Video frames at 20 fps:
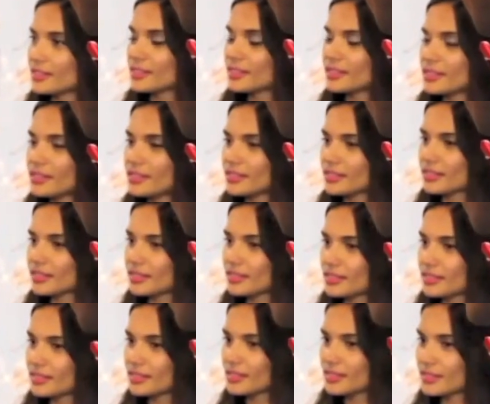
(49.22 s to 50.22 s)

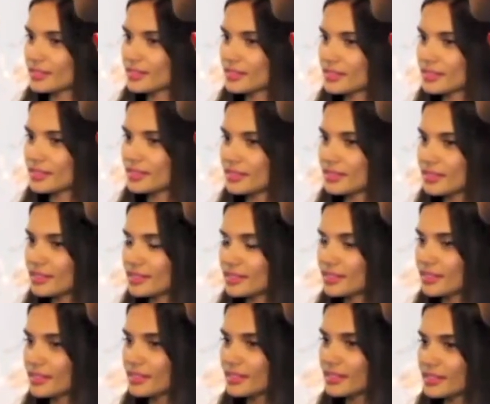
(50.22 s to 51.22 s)

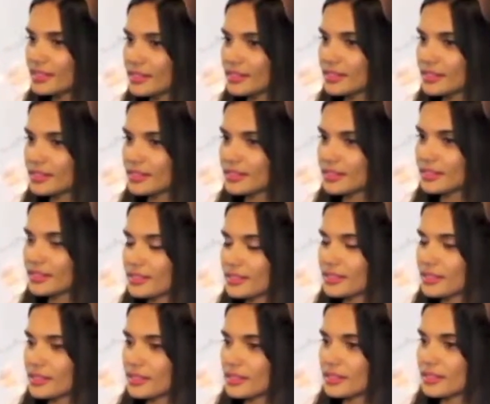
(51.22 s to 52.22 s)

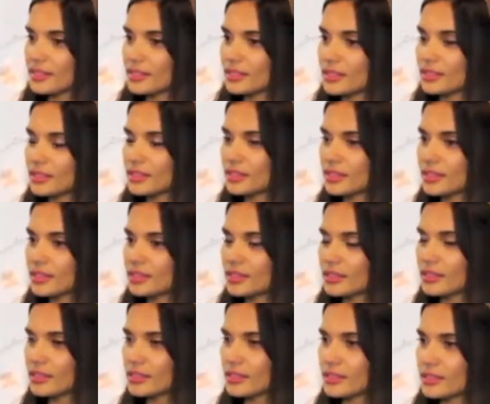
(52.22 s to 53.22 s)

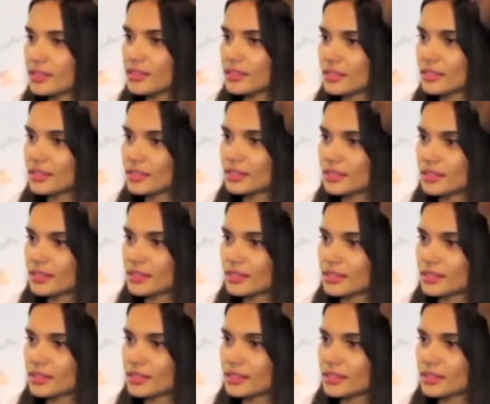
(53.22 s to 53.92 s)
This person isn't speaking.